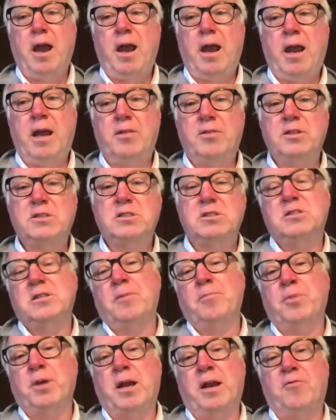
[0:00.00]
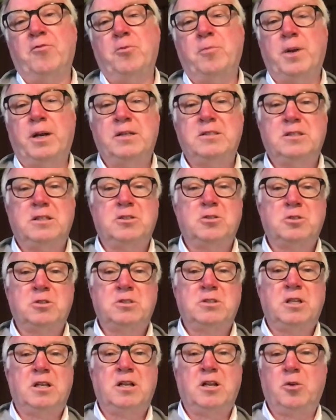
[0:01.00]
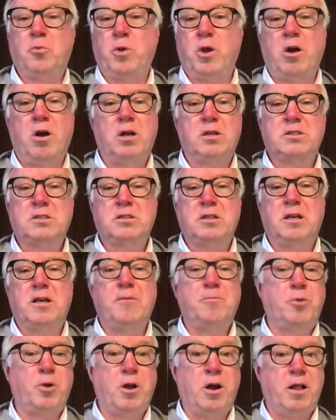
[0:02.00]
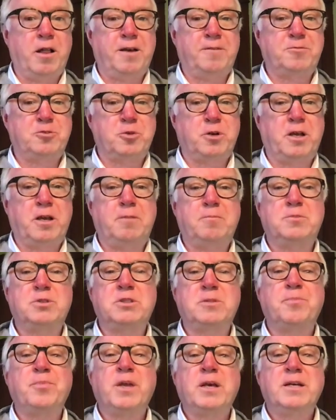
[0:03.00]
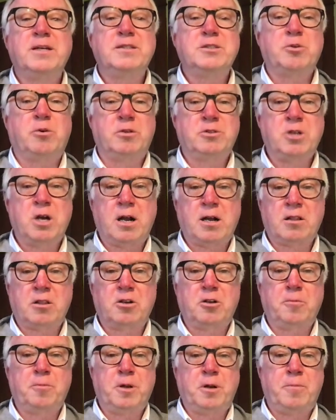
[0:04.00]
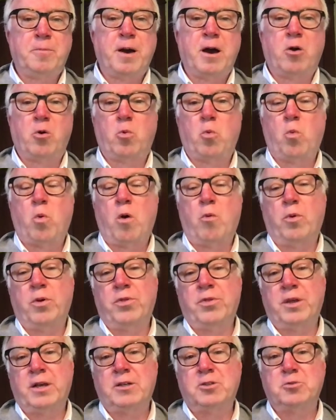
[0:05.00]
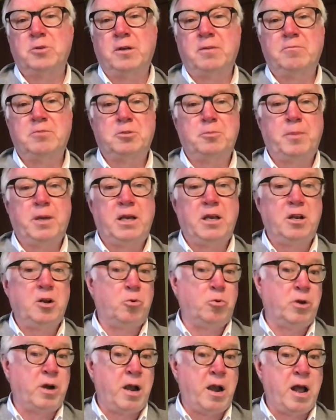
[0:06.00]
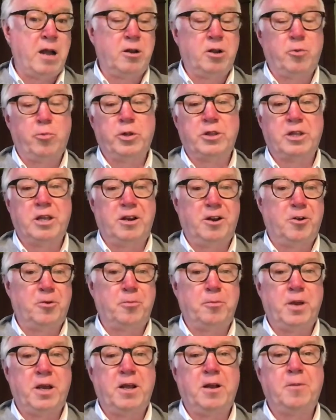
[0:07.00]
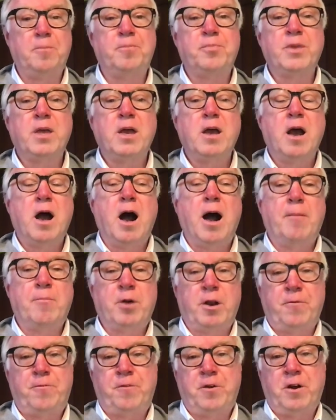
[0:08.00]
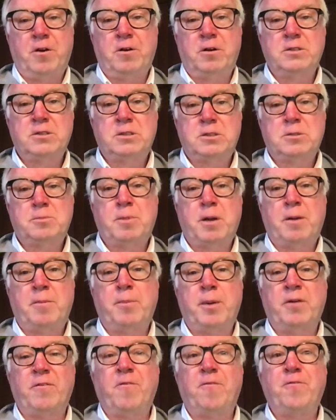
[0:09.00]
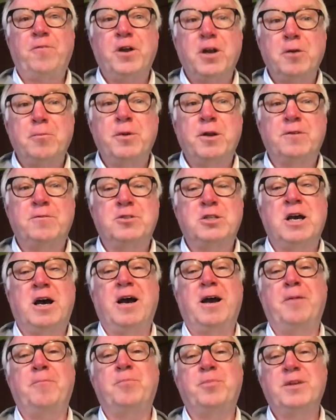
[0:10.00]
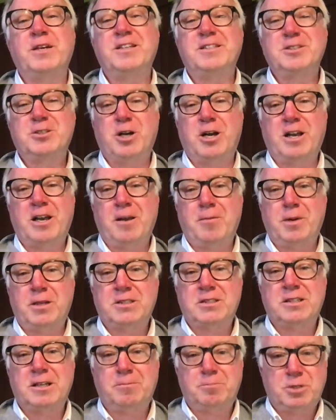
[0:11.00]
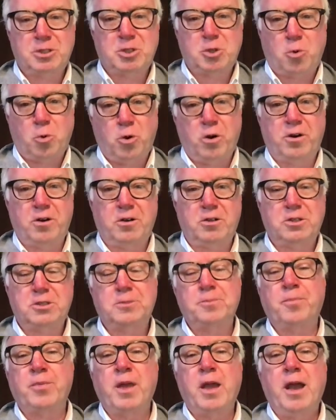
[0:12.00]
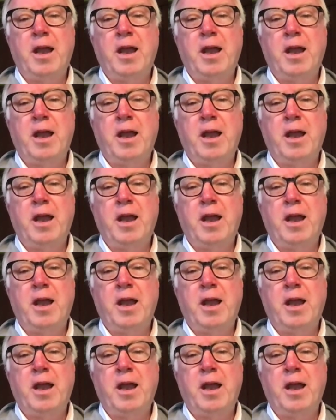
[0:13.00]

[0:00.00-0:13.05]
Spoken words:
And this is something everybody's interested in. We all sleep, we all have dreams. So I'll talk a little bit about what we think dreams mean or what they don't mean. I'm going to spend a fair bit of time talking about sleep disorders.